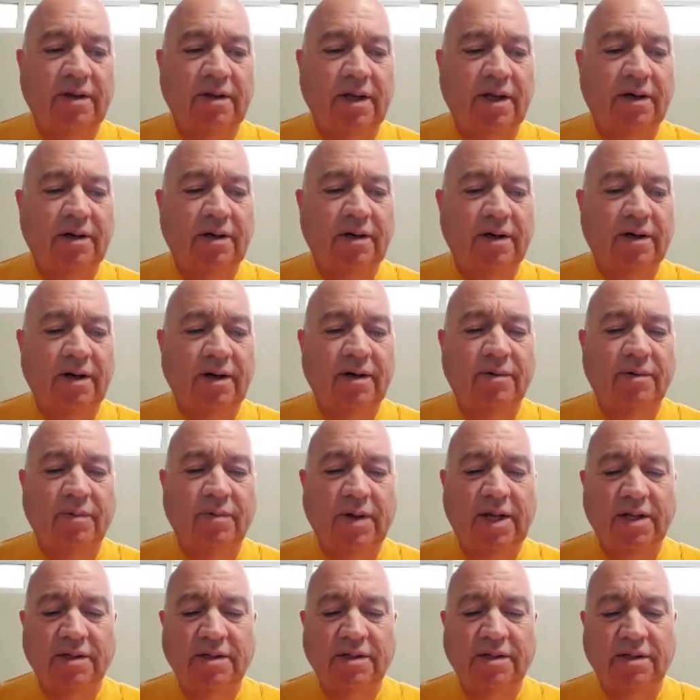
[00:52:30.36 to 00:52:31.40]
then we
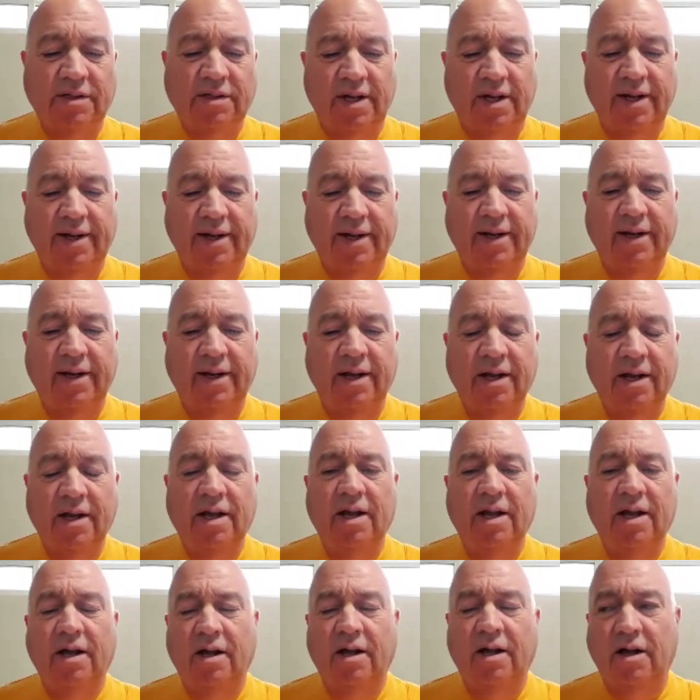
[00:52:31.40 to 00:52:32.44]
can say
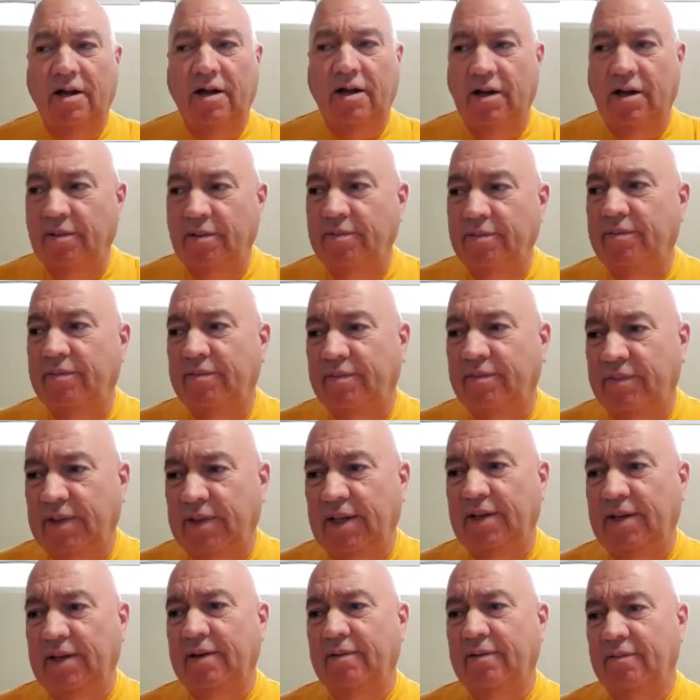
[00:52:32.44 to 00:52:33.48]

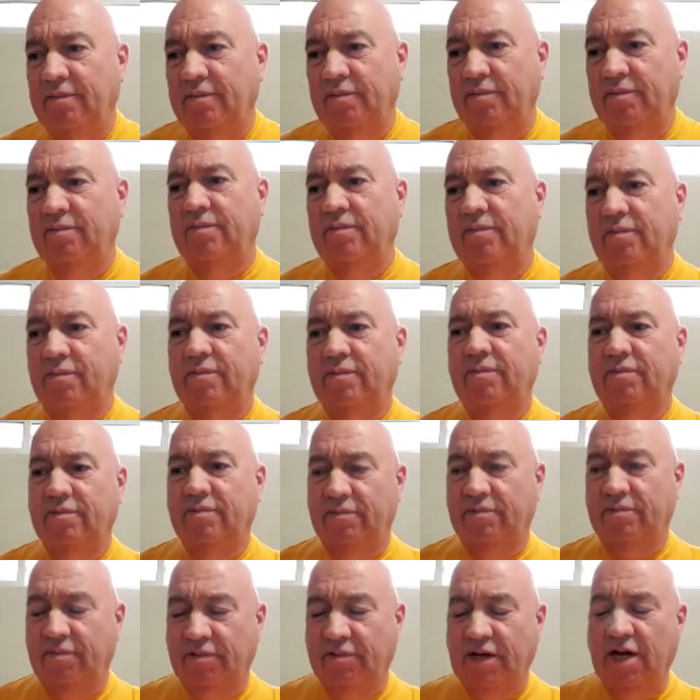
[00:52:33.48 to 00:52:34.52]
then
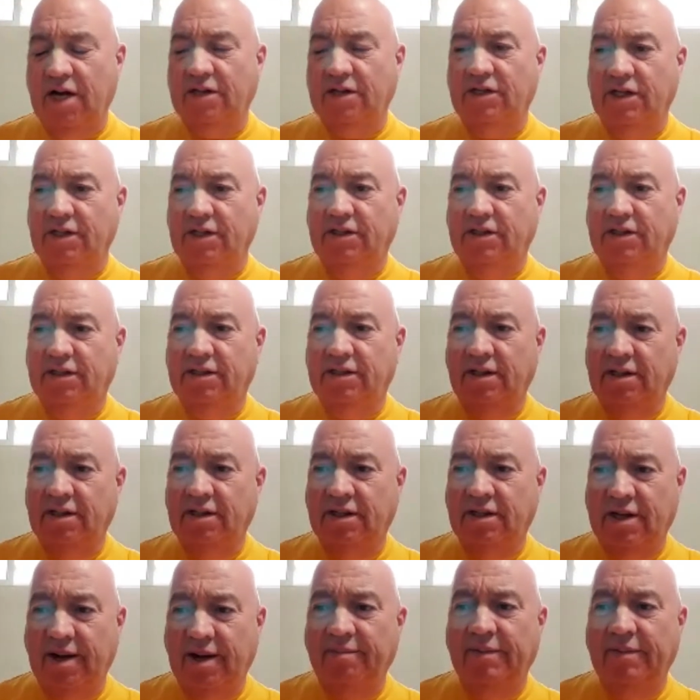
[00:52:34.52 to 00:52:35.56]
rajas and
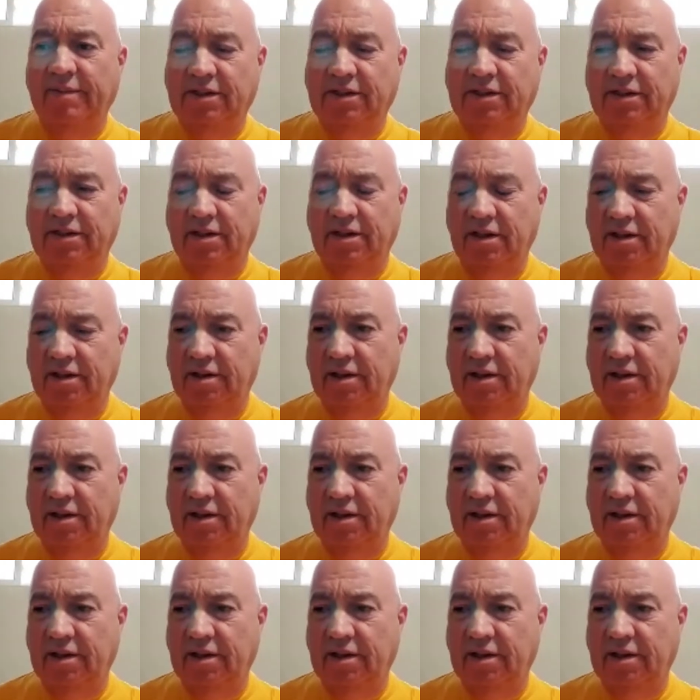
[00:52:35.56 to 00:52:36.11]
tamas,